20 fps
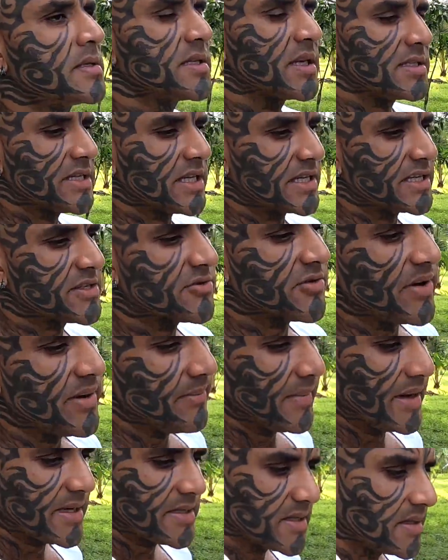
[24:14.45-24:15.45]
such
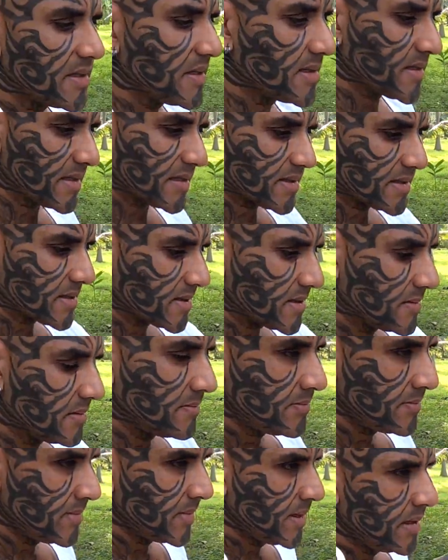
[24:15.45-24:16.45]
extreme measures as
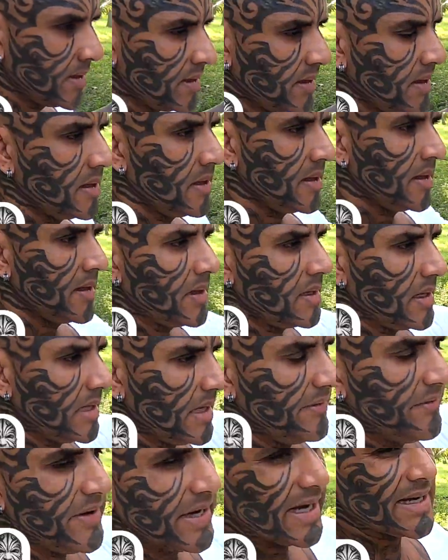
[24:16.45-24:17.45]

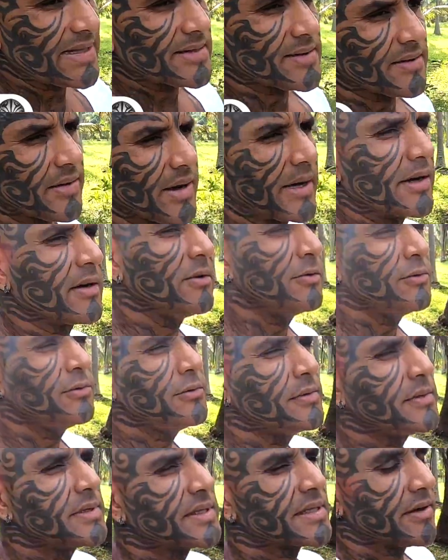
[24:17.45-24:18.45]
living as a
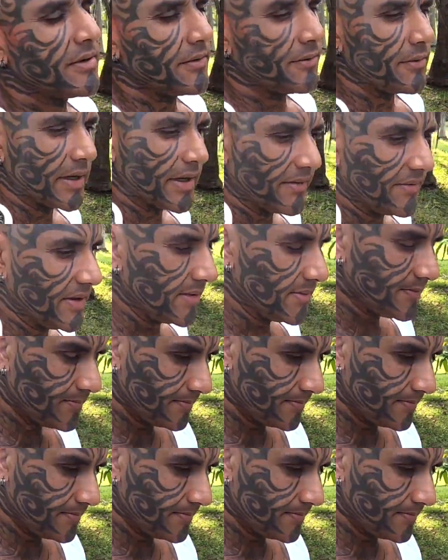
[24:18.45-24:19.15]
recluse or whatever.